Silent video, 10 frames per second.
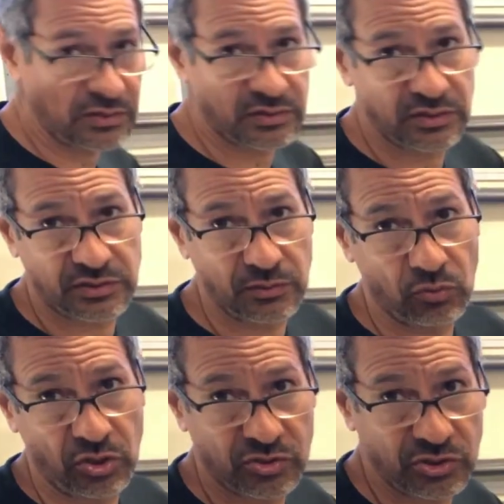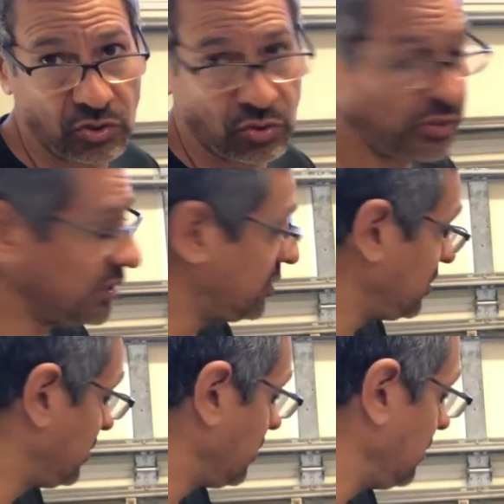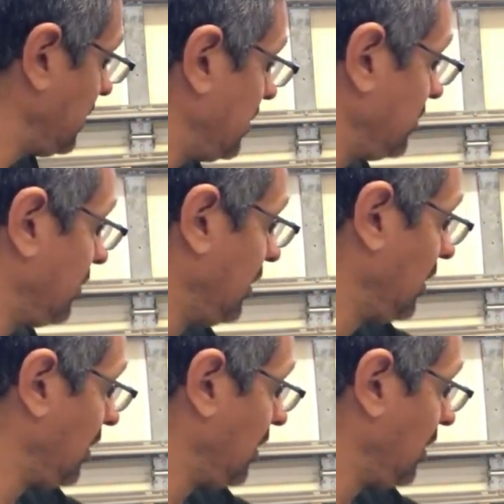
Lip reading: the system works, the OES system, is